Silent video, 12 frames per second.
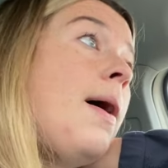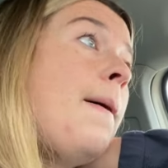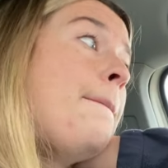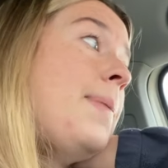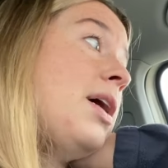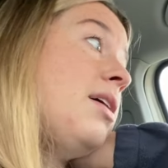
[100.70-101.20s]

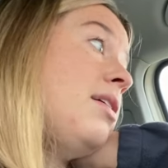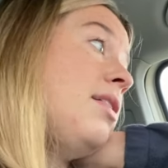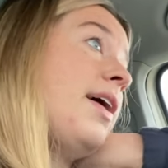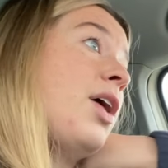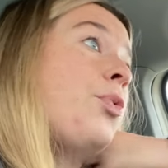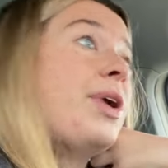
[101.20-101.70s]
But
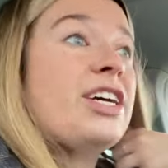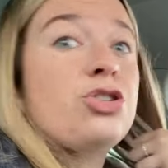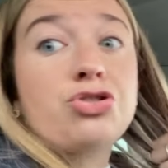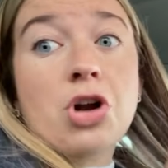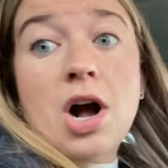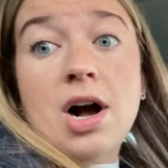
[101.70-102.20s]
like when I
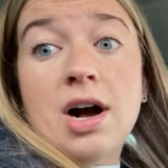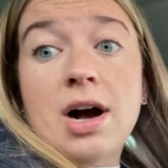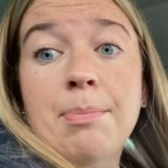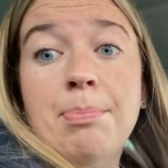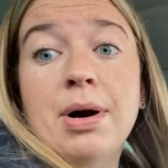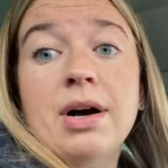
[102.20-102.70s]
draw
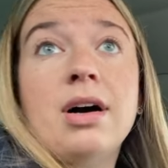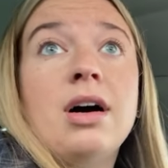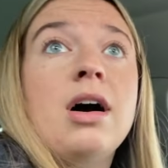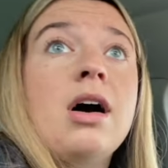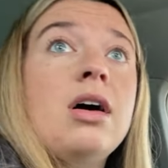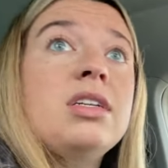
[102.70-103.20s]
up
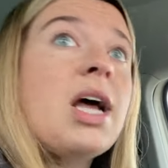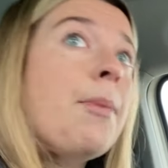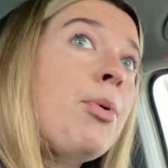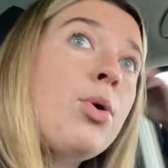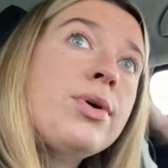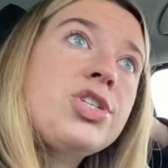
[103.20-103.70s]
a
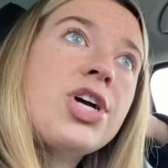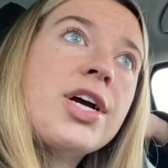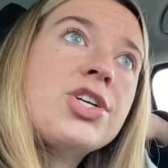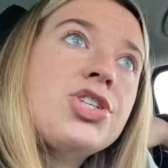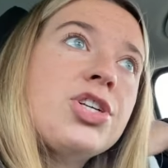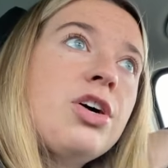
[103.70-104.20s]
depot
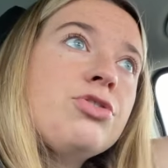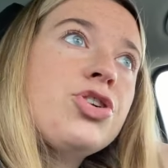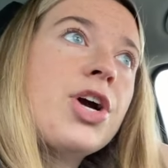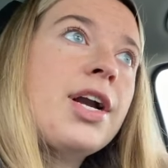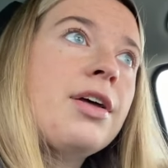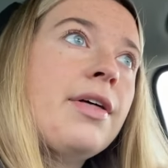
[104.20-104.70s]
injection, I'll
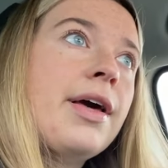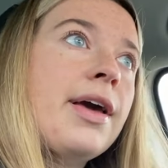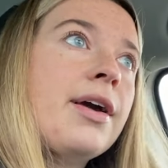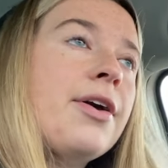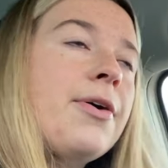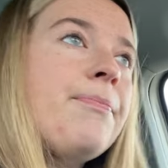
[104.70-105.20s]
try to
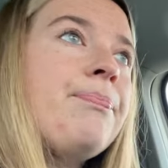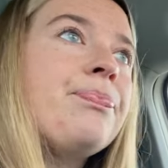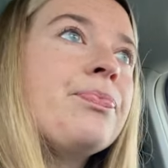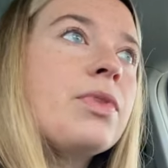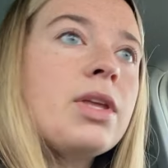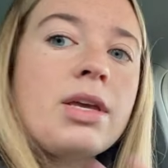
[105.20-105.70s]
like
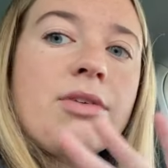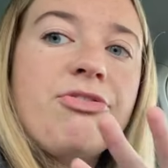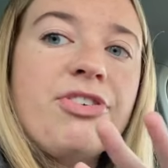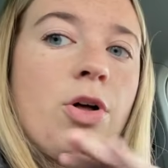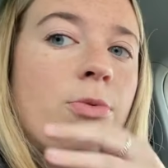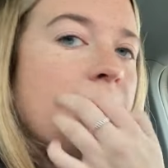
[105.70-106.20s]

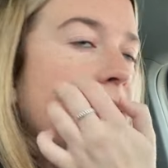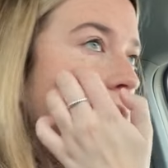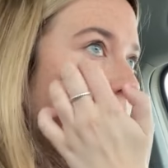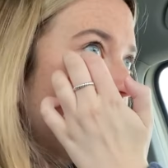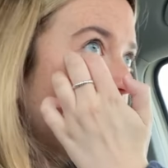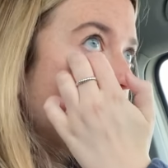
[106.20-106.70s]
film
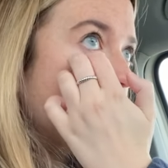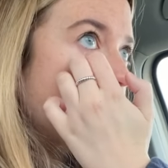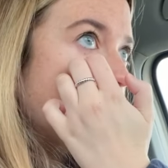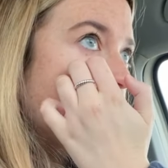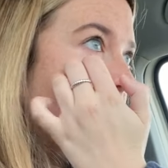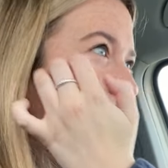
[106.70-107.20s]
it
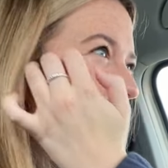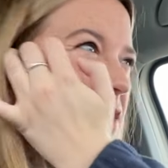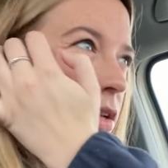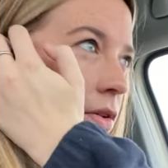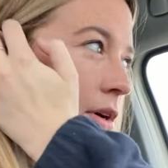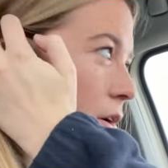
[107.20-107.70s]
at least a
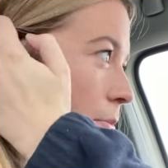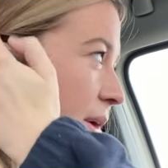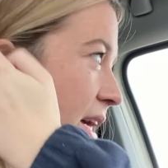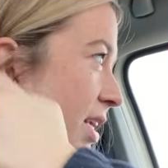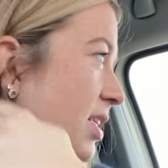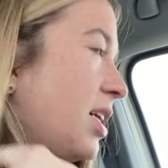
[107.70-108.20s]
little
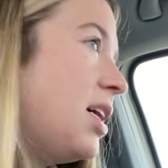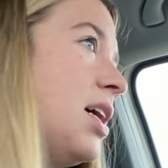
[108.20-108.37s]
bit.